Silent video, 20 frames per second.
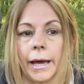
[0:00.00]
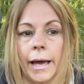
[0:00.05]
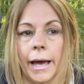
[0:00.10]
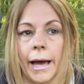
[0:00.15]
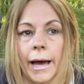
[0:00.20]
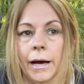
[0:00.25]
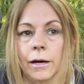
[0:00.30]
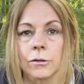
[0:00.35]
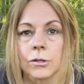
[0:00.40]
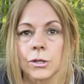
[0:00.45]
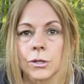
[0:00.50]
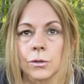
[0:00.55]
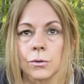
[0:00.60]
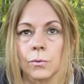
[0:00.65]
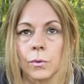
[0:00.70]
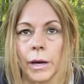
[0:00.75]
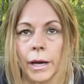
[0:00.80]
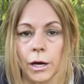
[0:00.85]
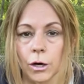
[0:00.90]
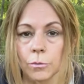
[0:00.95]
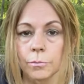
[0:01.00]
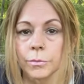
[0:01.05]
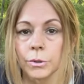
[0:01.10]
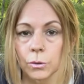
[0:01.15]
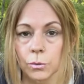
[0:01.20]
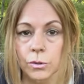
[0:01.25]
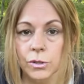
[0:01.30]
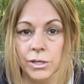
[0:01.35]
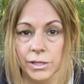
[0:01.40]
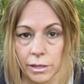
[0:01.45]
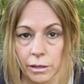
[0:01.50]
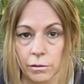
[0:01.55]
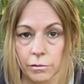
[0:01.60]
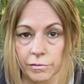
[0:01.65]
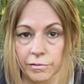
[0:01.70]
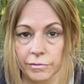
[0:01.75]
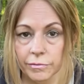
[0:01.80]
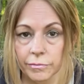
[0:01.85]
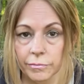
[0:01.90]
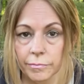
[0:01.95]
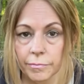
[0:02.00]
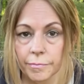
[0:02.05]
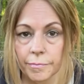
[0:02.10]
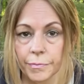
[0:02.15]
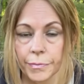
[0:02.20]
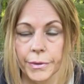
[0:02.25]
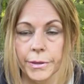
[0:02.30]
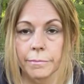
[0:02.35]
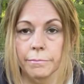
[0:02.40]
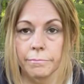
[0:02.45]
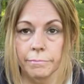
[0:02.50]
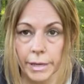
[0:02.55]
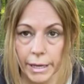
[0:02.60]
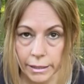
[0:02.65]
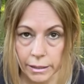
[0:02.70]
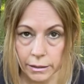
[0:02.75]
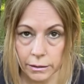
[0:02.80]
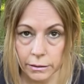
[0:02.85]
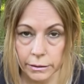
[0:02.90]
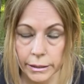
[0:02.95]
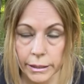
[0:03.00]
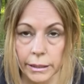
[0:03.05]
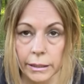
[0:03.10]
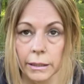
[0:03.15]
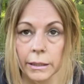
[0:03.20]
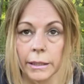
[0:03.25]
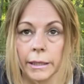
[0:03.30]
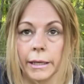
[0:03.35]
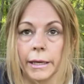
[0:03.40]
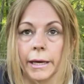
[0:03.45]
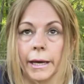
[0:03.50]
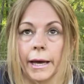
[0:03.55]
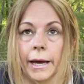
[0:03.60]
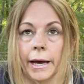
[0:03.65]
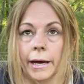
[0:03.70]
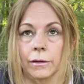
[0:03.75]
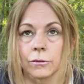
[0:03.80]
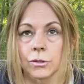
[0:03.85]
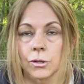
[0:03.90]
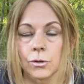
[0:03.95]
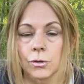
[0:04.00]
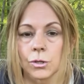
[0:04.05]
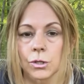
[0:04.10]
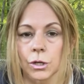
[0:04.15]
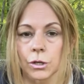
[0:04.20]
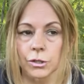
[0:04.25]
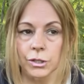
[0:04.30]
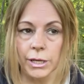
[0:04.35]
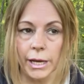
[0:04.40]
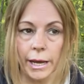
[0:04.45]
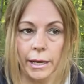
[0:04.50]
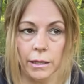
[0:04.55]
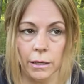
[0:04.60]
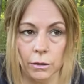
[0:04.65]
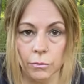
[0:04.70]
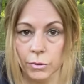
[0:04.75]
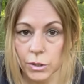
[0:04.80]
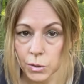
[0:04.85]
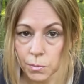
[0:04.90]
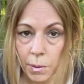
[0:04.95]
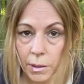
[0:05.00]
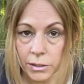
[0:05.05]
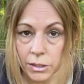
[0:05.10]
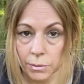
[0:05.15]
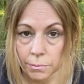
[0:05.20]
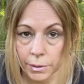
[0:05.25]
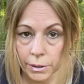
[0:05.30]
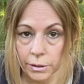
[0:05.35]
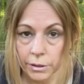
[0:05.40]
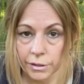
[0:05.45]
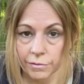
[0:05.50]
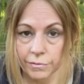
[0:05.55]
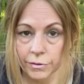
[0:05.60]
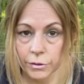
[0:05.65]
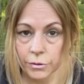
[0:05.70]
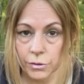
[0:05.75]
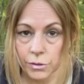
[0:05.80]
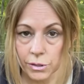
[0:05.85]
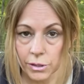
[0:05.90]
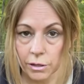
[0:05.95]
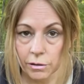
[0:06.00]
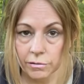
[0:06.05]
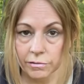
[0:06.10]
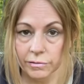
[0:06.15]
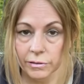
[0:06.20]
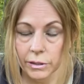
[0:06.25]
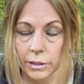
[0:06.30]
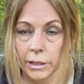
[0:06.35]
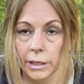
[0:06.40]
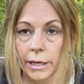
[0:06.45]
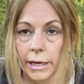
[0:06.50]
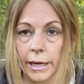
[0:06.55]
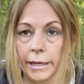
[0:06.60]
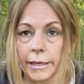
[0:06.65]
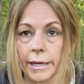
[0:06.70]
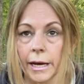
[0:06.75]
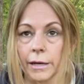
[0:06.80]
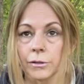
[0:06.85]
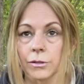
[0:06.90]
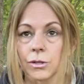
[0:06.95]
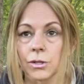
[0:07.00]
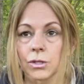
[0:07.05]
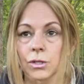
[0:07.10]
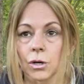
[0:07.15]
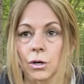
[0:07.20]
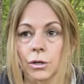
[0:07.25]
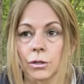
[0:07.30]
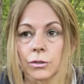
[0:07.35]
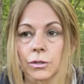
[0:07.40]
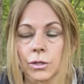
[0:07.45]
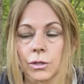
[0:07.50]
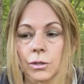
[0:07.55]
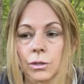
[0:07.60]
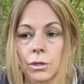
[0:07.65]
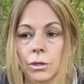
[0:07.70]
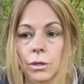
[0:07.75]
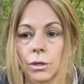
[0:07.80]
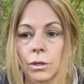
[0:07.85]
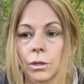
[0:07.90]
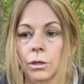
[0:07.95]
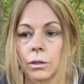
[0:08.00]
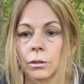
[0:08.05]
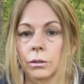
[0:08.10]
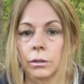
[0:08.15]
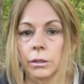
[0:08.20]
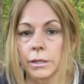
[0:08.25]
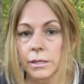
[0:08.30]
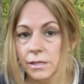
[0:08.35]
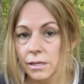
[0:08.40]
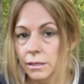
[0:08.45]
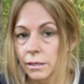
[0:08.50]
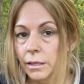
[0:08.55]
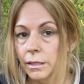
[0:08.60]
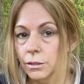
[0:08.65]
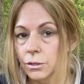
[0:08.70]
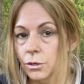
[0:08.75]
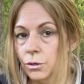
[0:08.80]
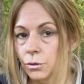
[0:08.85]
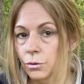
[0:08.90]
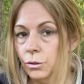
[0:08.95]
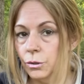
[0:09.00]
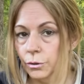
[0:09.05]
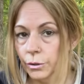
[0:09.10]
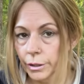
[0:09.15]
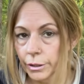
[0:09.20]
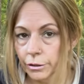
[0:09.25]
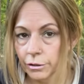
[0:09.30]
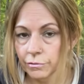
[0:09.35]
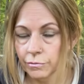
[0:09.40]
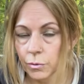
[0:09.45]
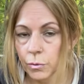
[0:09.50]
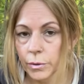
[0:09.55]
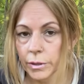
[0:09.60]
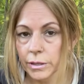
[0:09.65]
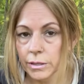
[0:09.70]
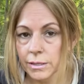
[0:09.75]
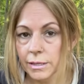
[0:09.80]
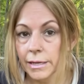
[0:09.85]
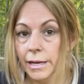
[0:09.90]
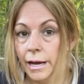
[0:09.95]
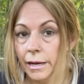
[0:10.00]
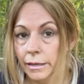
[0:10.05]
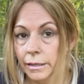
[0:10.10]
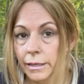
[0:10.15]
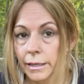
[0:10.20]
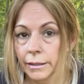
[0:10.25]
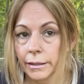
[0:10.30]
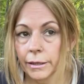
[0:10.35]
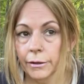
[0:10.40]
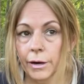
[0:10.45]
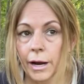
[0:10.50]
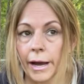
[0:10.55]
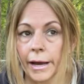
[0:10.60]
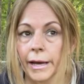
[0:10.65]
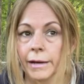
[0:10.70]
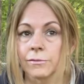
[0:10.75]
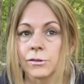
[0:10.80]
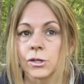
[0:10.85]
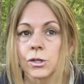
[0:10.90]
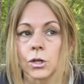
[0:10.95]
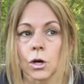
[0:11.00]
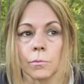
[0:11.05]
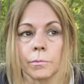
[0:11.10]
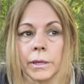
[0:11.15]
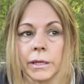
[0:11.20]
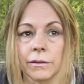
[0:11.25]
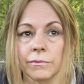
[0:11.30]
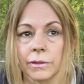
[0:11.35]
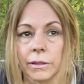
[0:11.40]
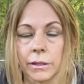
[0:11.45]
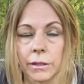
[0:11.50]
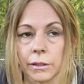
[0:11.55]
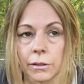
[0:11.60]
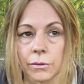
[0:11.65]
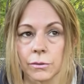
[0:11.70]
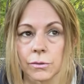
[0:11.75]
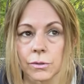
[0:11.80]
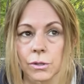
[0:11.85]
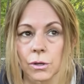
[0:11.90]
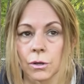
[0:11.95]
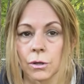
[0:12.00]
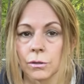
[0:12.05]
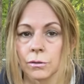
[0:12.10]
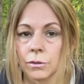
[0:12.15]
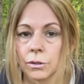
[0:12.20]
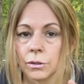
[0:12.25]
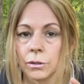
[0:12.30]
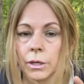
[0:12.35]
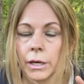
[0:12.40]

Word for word: how to help yourself medically, how to start taking responsibility for yourself, and how to start listening to your inner voice and how to get there. I have so many videos on